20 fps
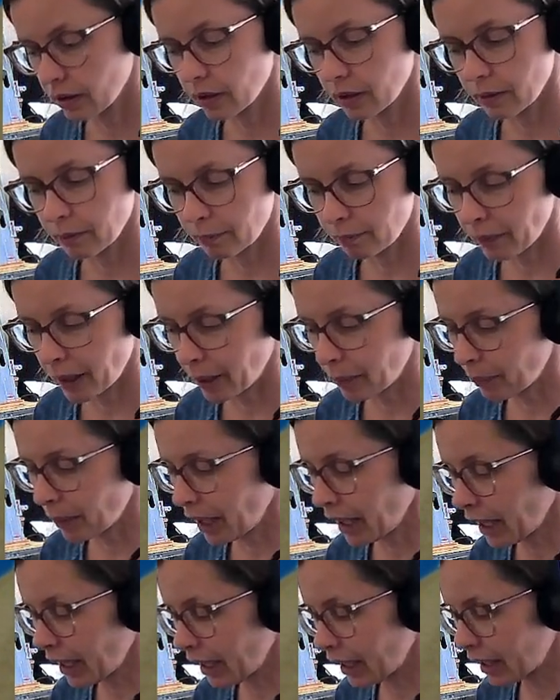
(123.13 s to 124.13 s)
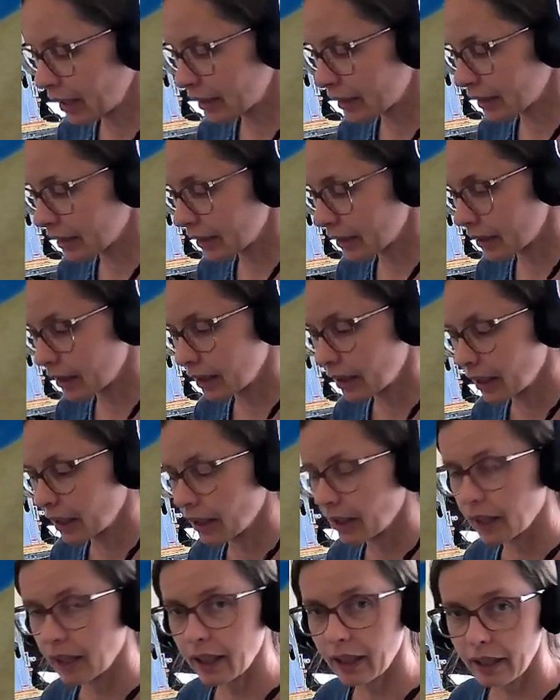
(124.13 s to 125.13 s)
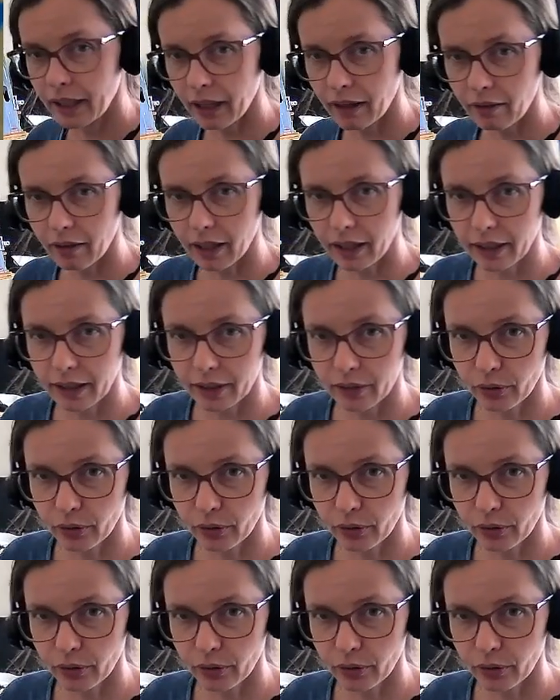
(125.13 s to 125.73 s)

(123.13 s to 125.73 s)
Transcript: my paints, and now I need